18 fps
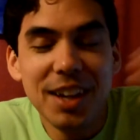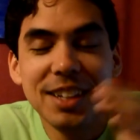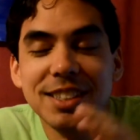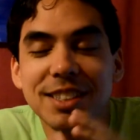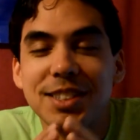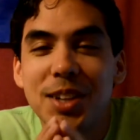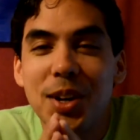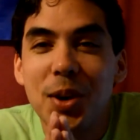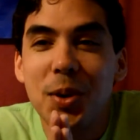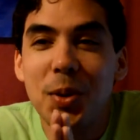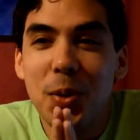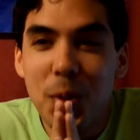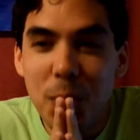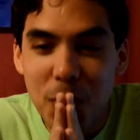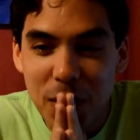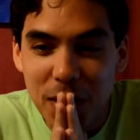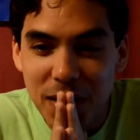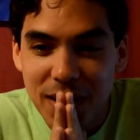So
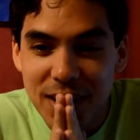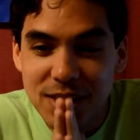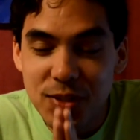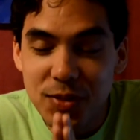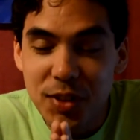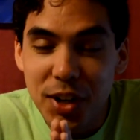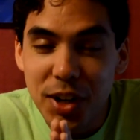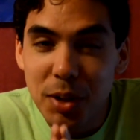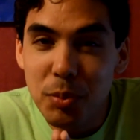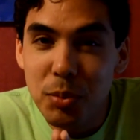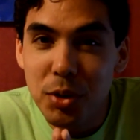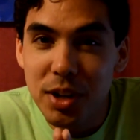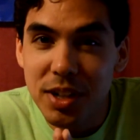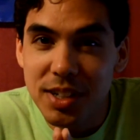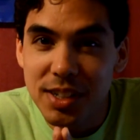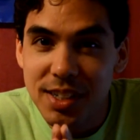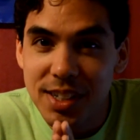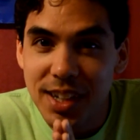it's very
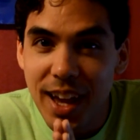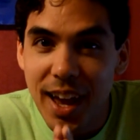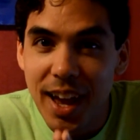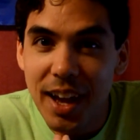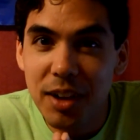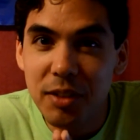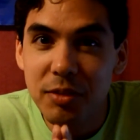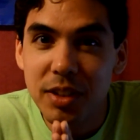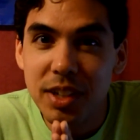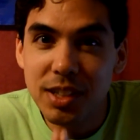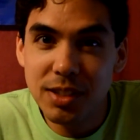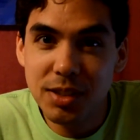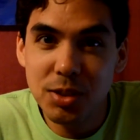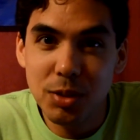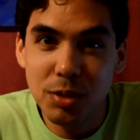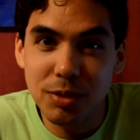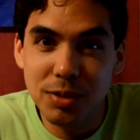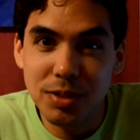important to have
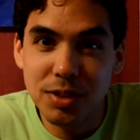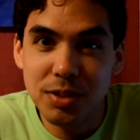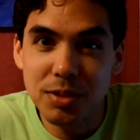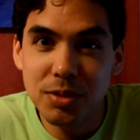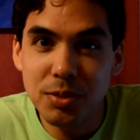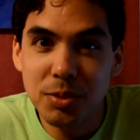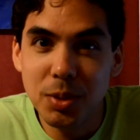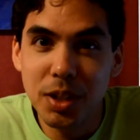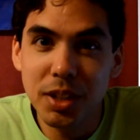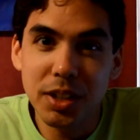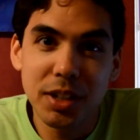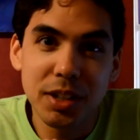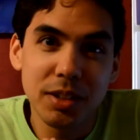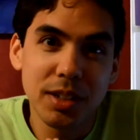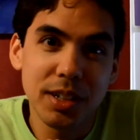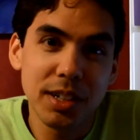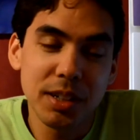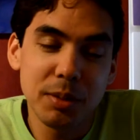insoles, whether
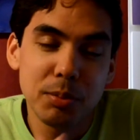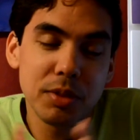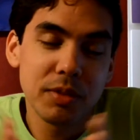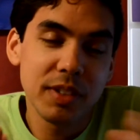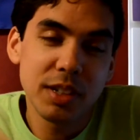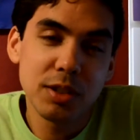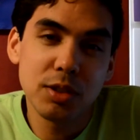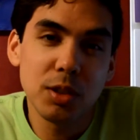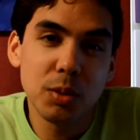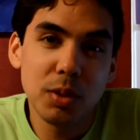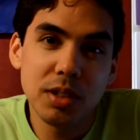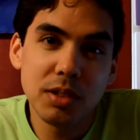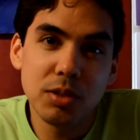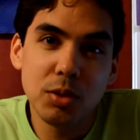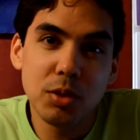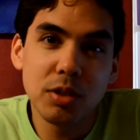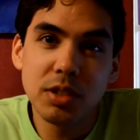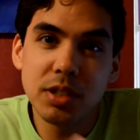they're professional ones
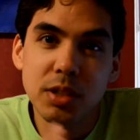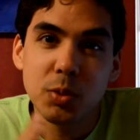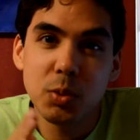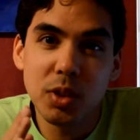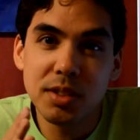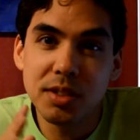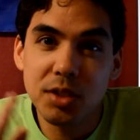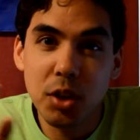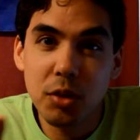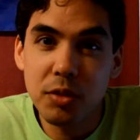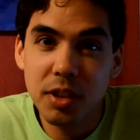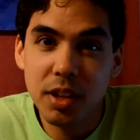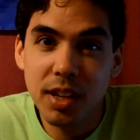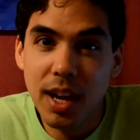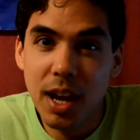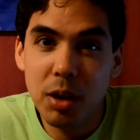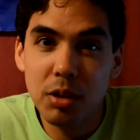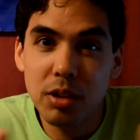or just ones over the
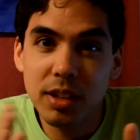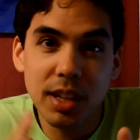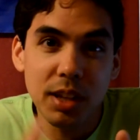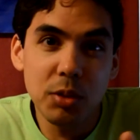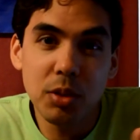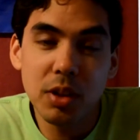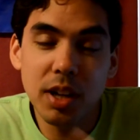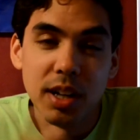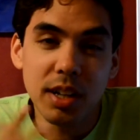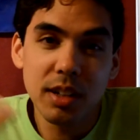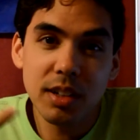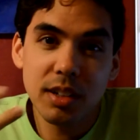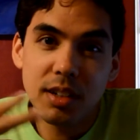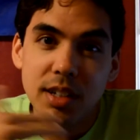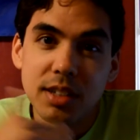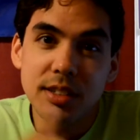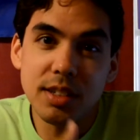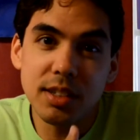counter that you cut
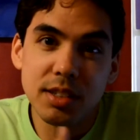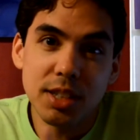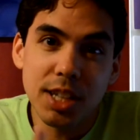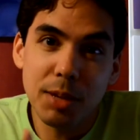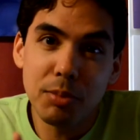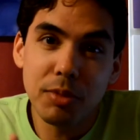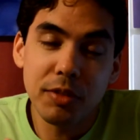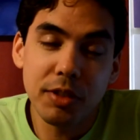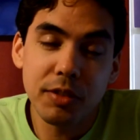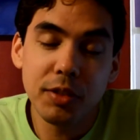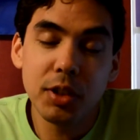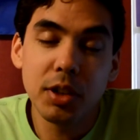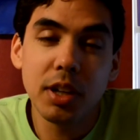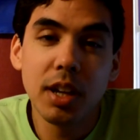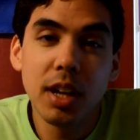into the shape of your foot.